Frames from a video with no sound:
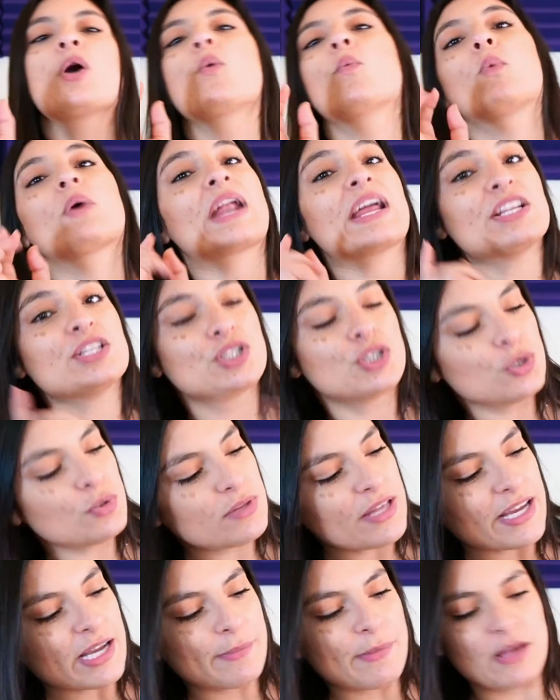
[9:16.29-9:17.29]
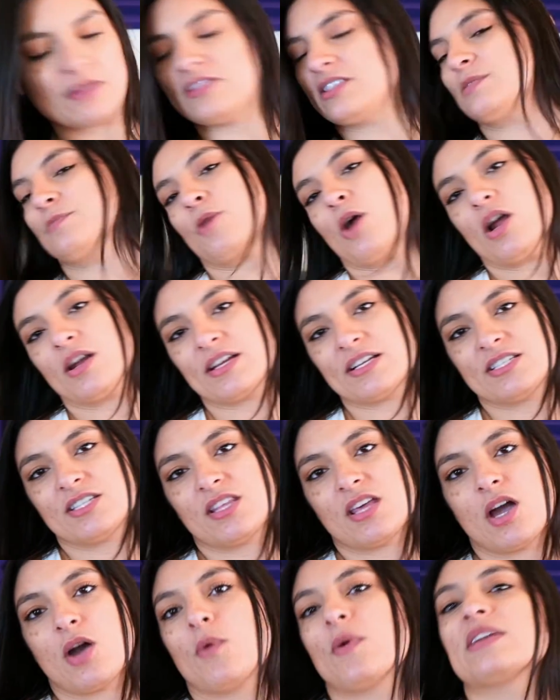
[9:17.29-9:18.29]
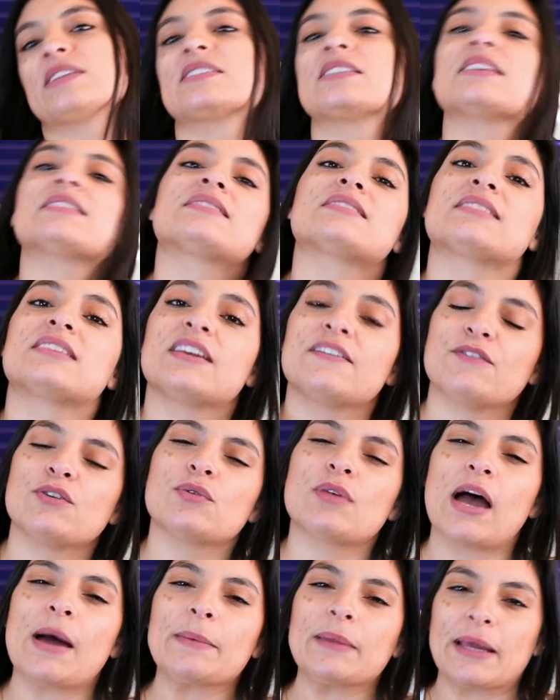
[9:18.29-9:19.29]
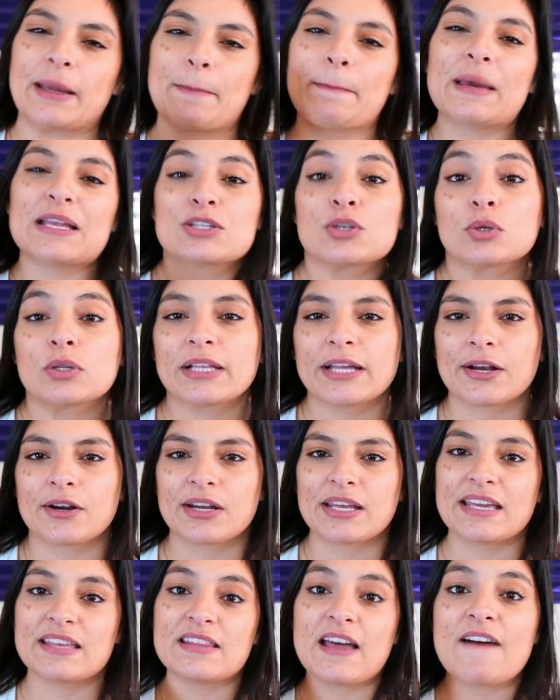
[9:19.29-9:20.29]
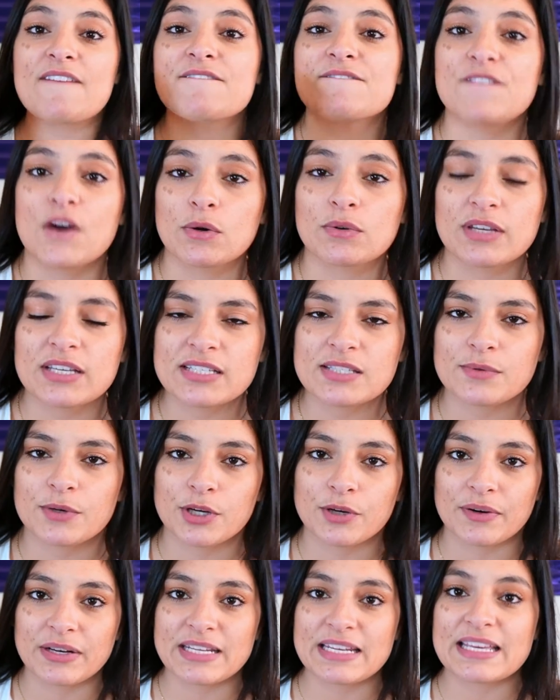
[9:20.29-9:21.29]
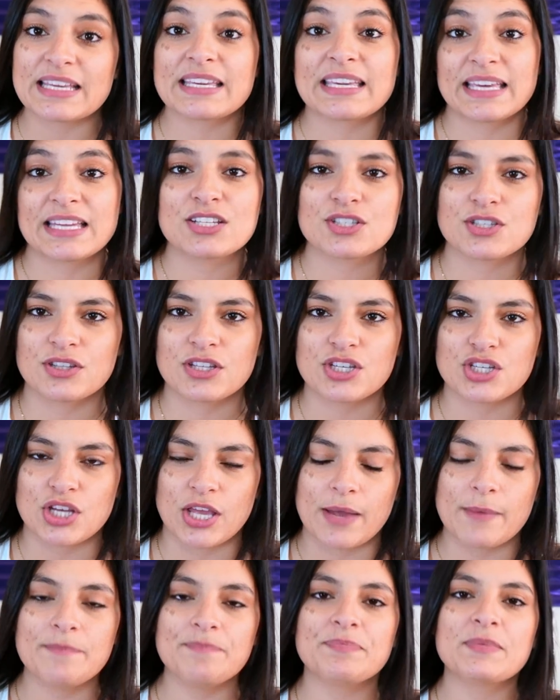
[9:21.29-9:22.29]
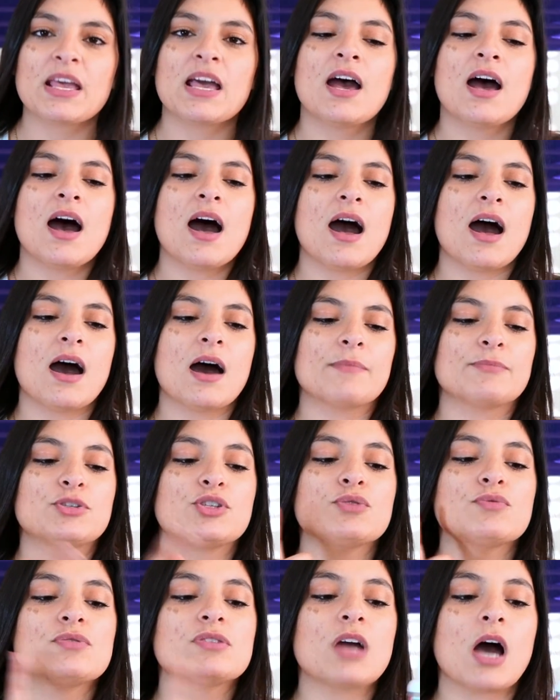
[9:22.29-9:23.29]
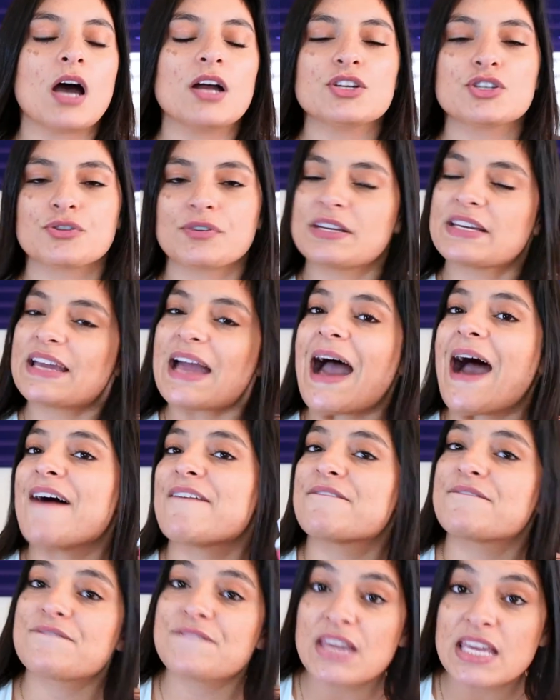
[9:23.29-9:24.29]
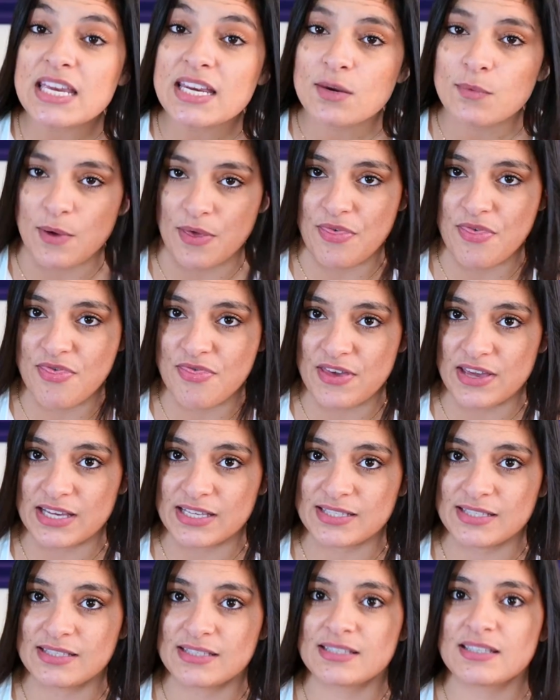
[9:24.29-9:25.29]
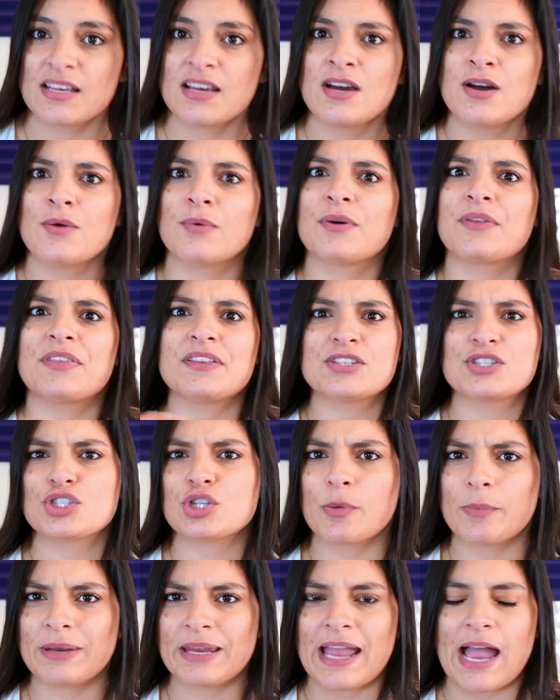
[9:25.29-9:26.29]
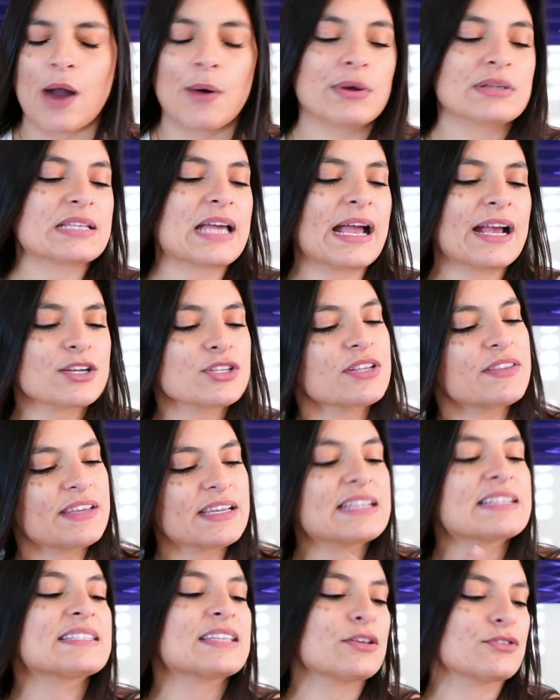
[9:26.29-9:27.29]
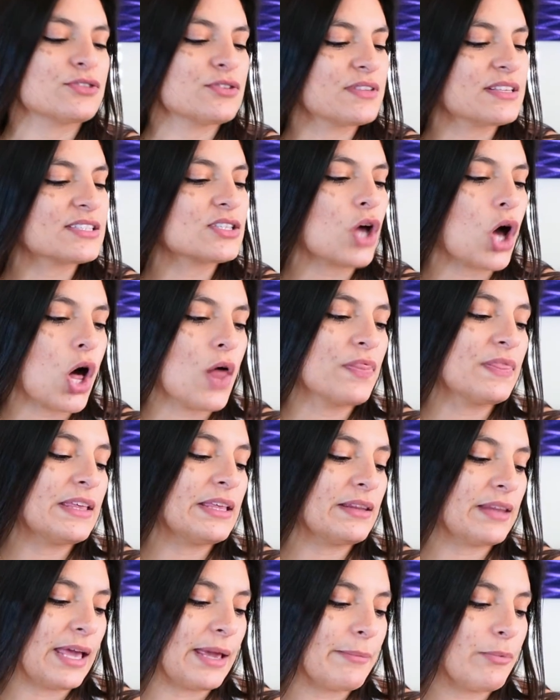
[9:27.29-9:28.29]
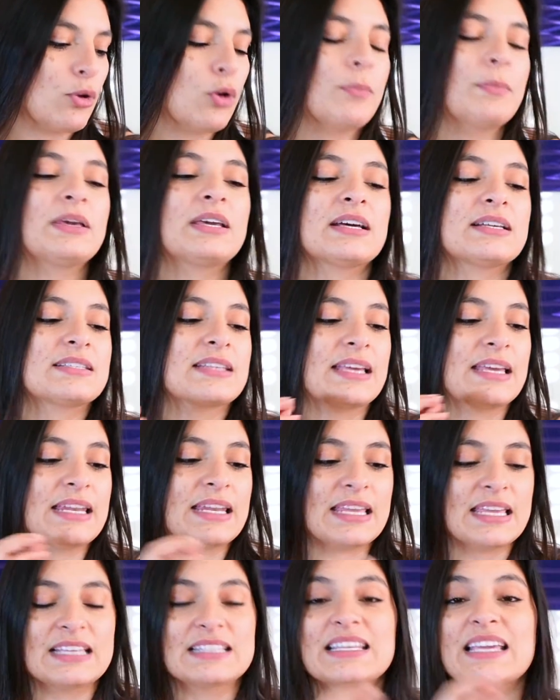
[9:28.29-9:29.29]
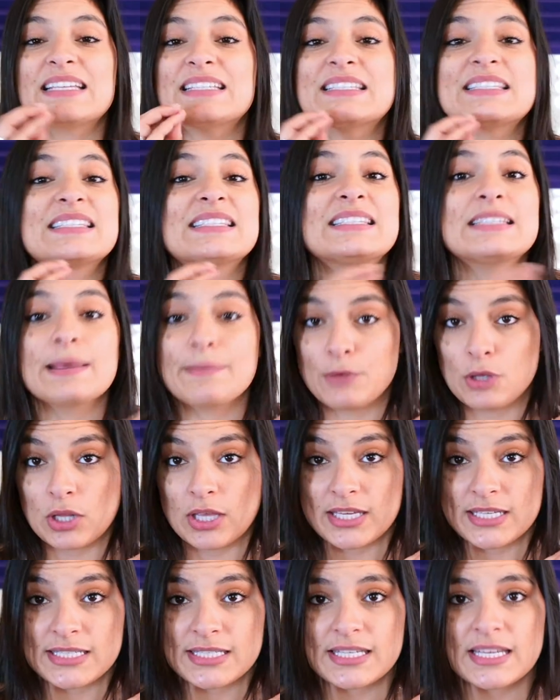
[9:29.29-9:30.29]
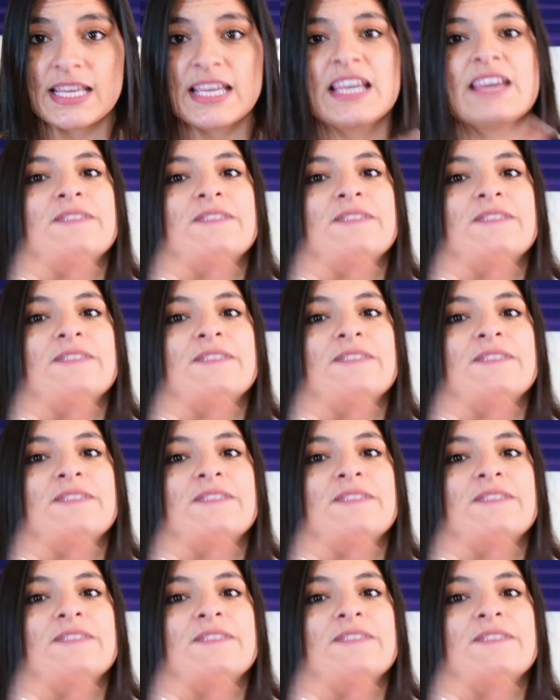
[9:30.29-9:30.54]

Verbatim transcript: What I do like about this product though, it does give you that like mental clarity and that focus when you're ready to get into the gym. Um, do not drink caffeine with this within so many hours. I actually think it tells you this on the label because it is a stimulant.